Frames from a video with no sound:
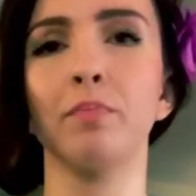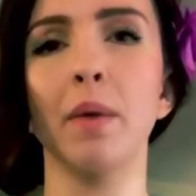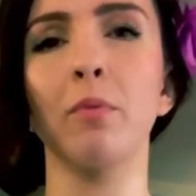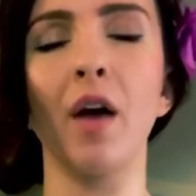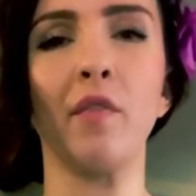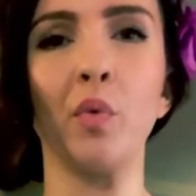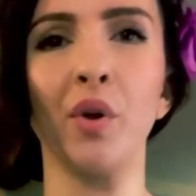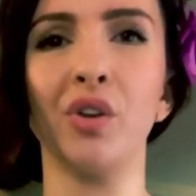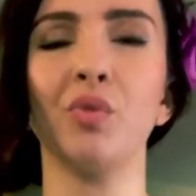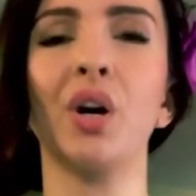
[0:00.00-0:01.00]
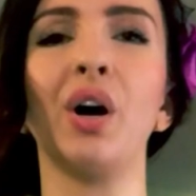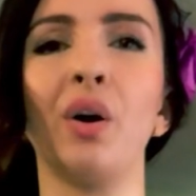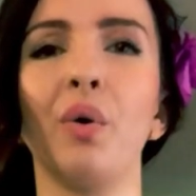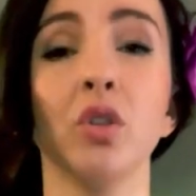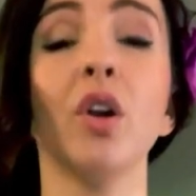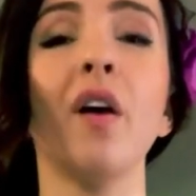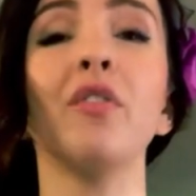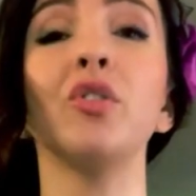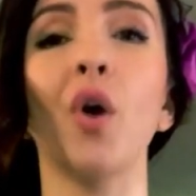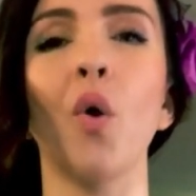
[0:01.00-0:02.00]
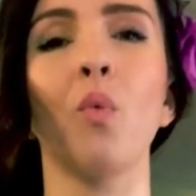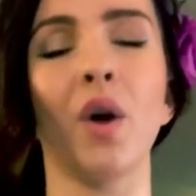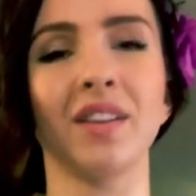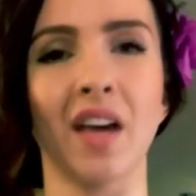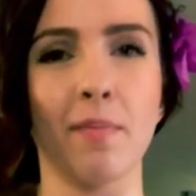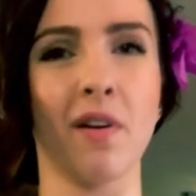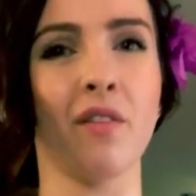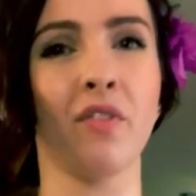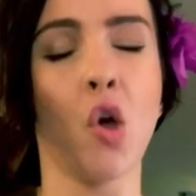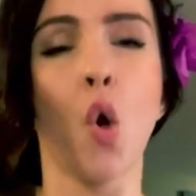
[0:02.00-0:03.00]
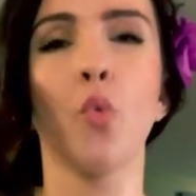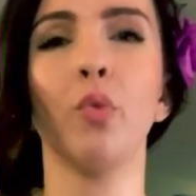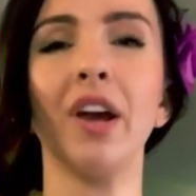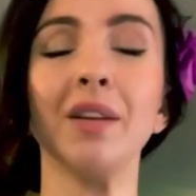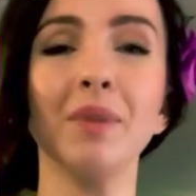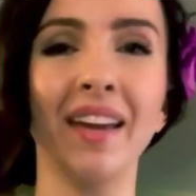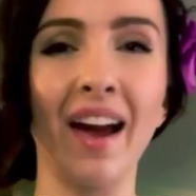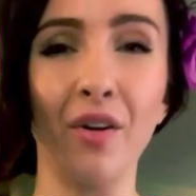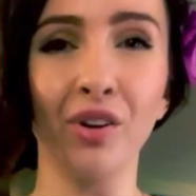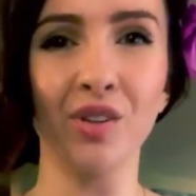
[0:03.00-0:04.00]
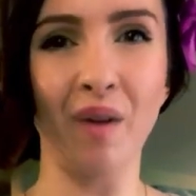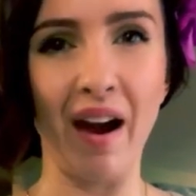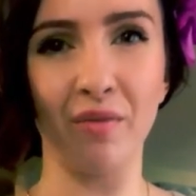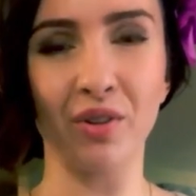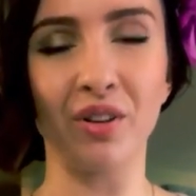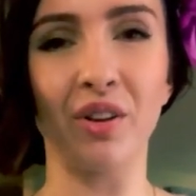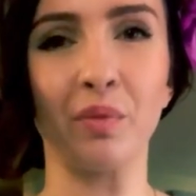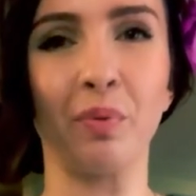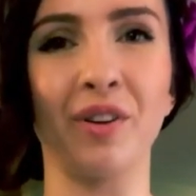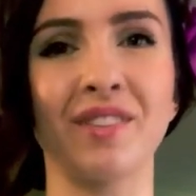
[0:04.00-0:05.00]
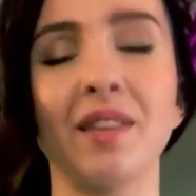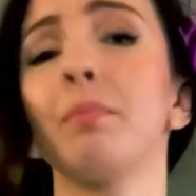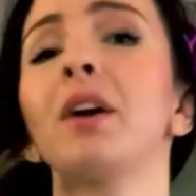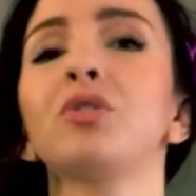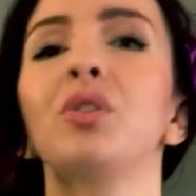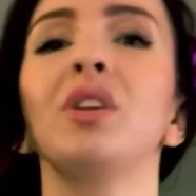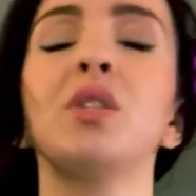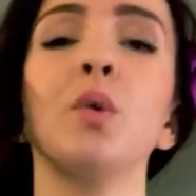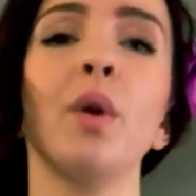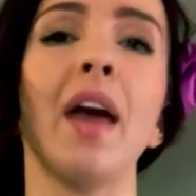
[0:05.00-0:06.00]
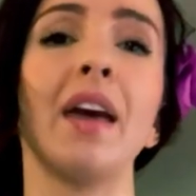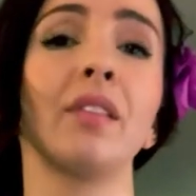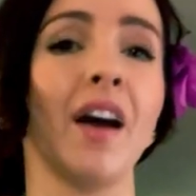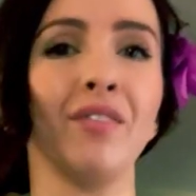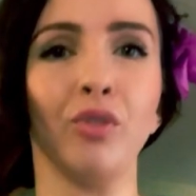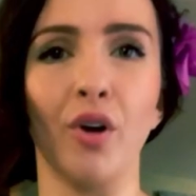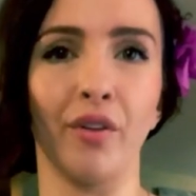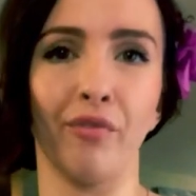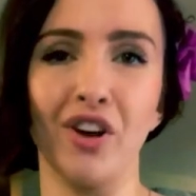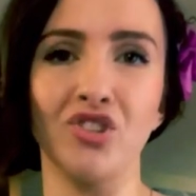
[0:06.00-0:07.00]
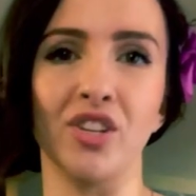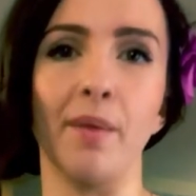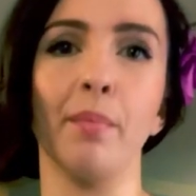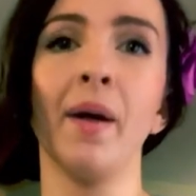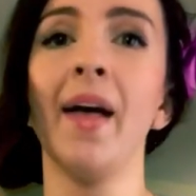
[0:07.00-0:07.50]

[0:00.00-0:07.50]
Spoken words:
people everywhere you go. You never know what type of random encounter you have with another person might turn into a lifelong friendship.